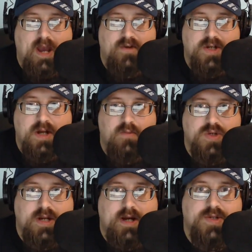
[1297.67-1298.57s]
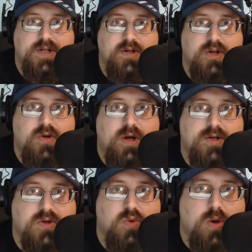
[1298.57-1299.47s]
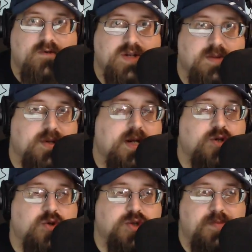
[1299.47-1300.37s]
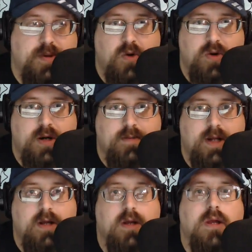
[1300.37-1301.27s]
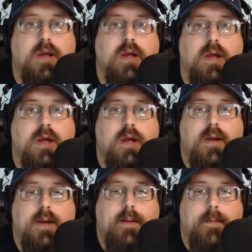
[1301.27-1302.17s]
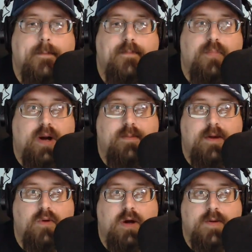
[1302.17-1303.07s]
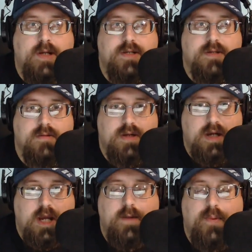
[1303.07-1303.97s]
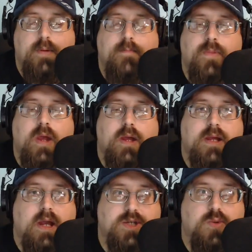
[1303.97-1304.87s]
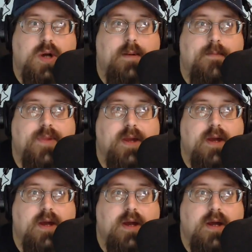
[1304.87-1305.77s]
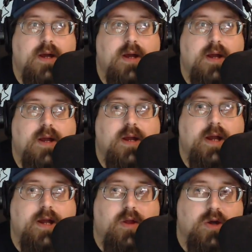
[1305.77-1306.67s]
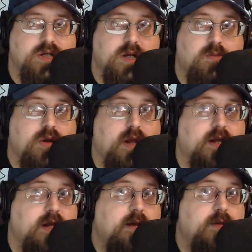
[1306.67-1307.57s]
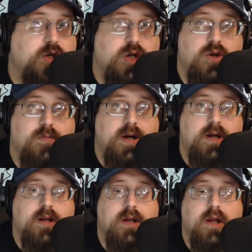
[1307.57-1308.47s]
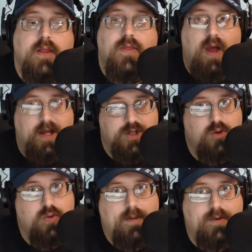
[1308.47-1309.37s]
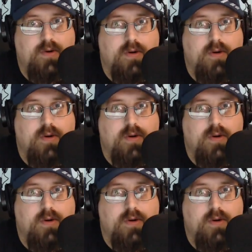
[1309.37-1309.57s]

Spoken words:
name was announced in 2012 as a potential Supreme Court nominee by Mitt Romney's camp, guess what? He looks somewhat like the image in her mind. That's who raped her.